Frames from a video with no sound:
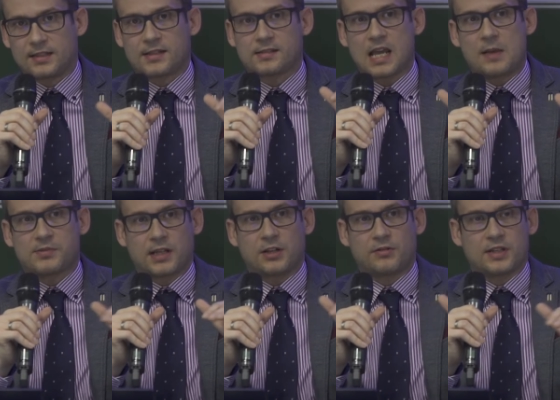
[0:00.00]
the same
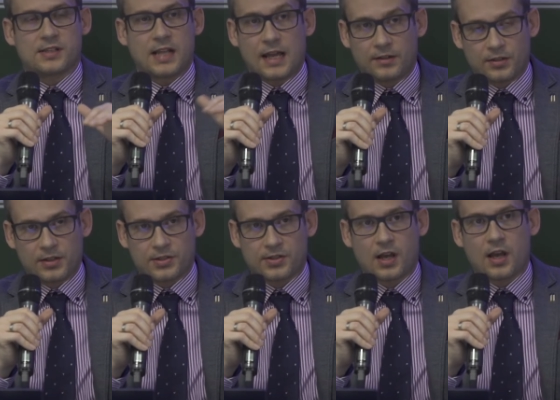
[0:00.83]
security
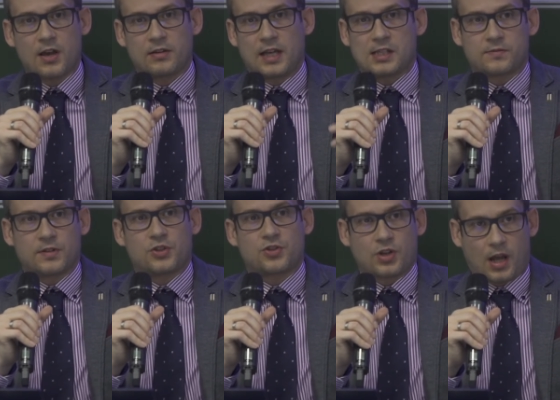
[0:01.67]
standards against
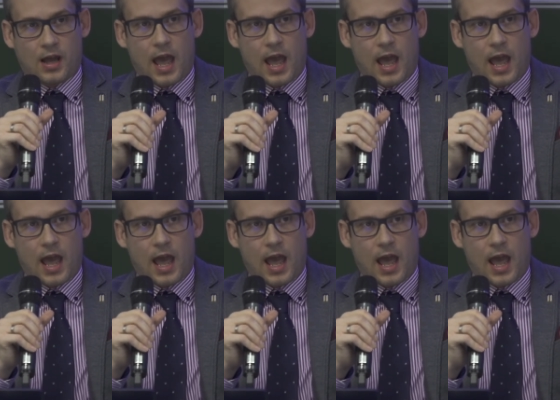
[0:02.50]
which